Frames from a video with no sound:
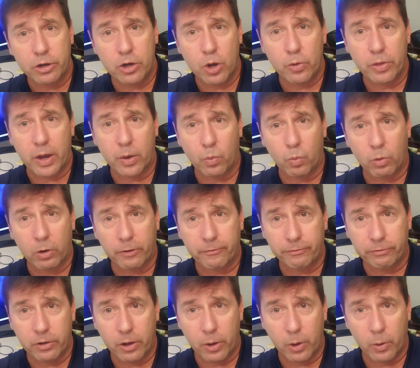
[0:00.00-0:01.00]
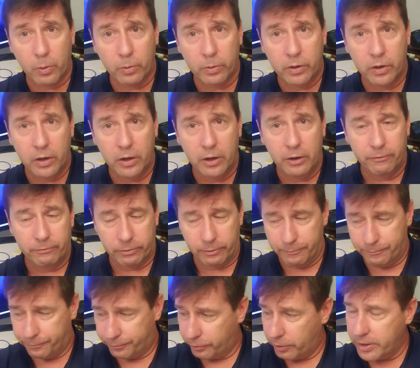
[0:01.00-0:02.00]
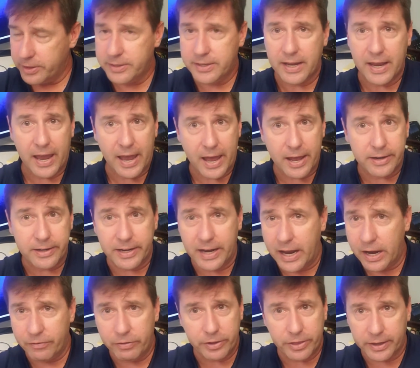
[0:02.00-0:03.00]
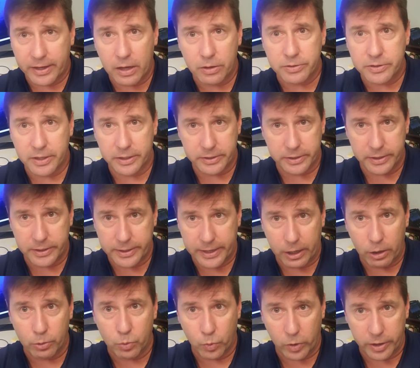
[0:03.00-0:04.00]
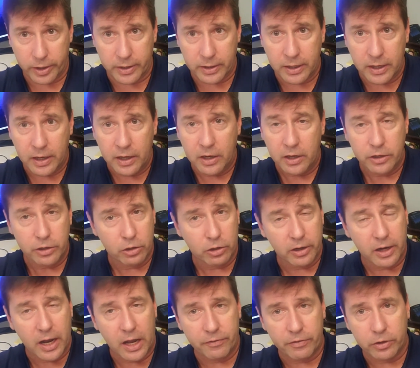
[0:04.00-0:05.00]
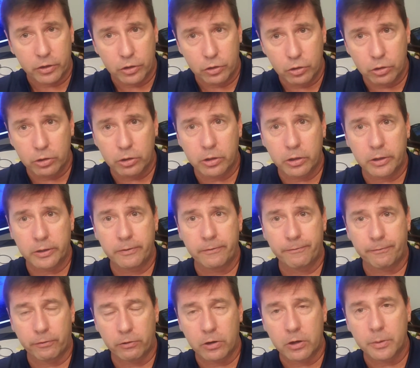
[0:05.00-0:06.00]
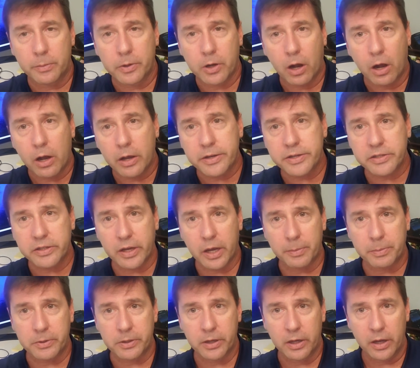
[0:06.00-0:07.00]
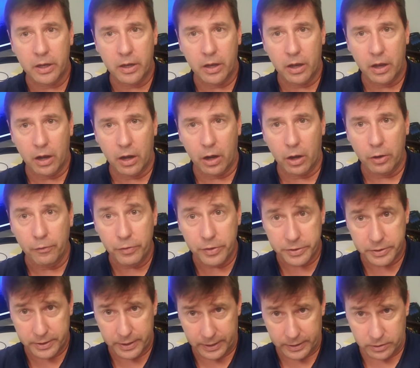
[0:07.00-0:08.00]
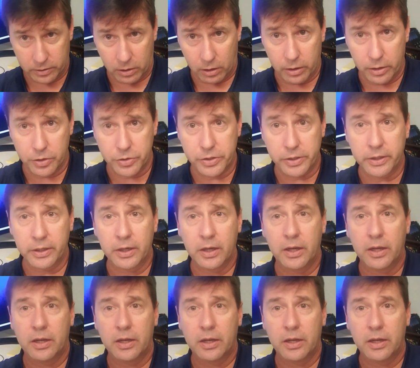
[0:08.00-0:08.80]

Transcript: know that workflow from front to end and everything else that's entailed with it. You're going to have a good, firm concept of this technology.